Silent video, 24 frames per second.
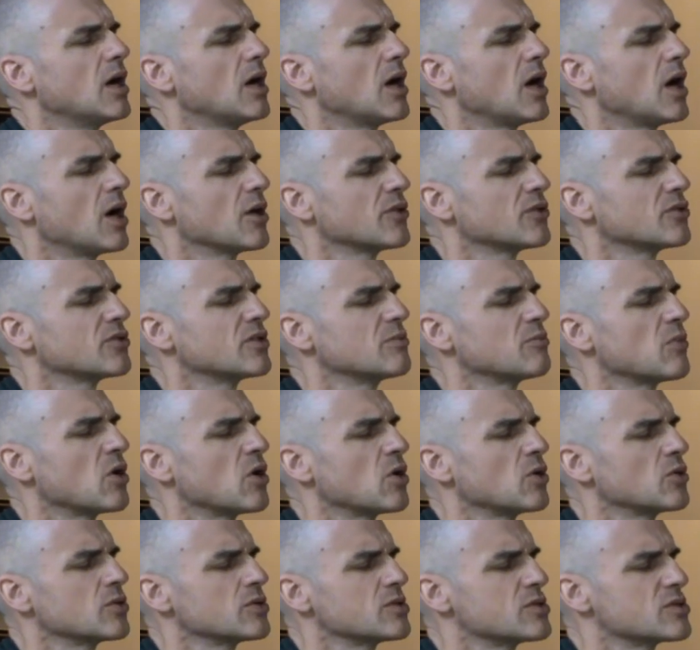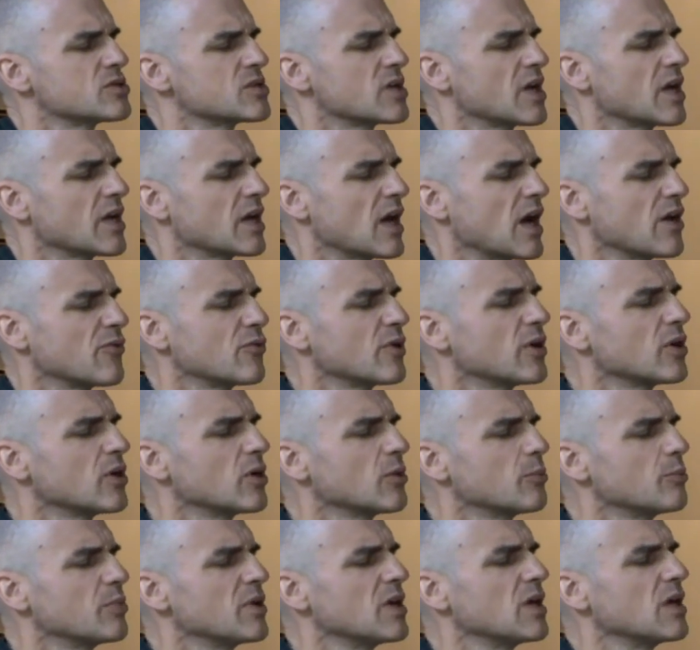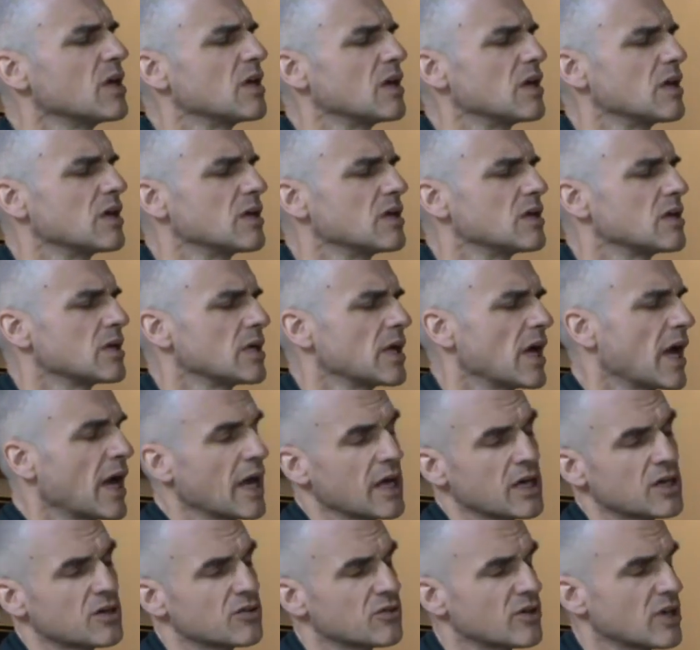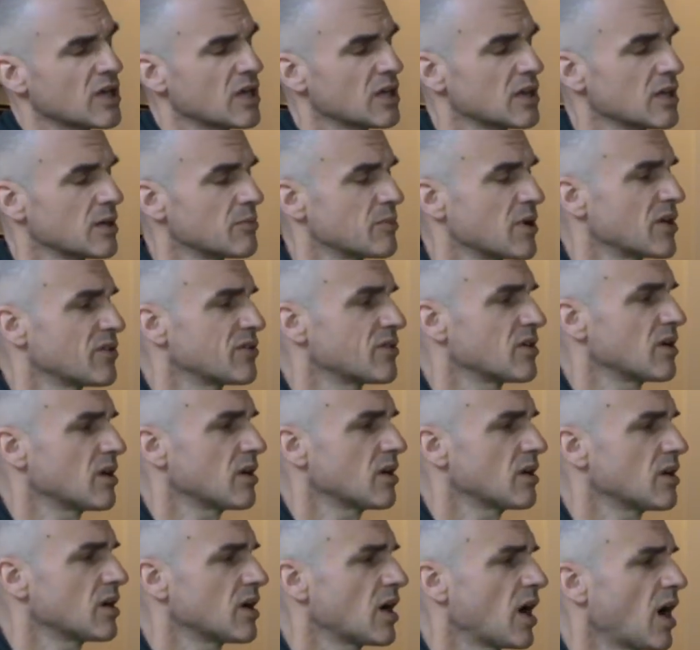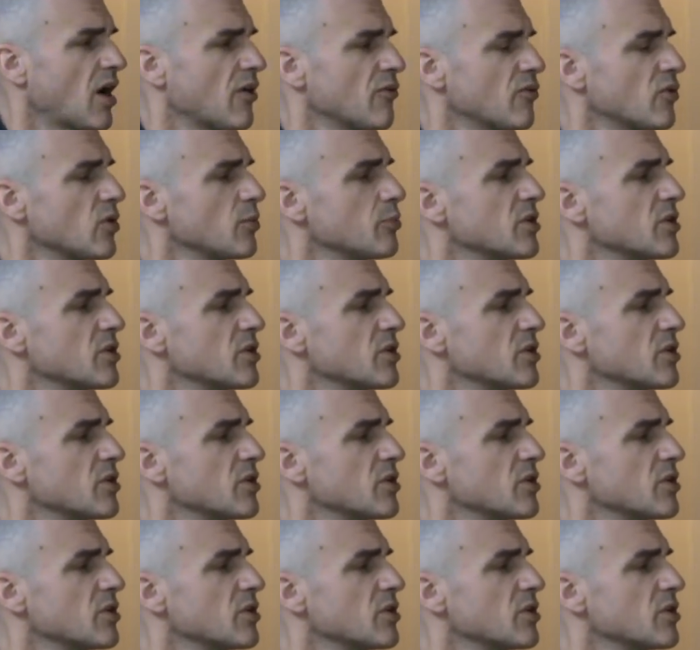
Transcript: under the modes and I will be hankering and lamenting. I will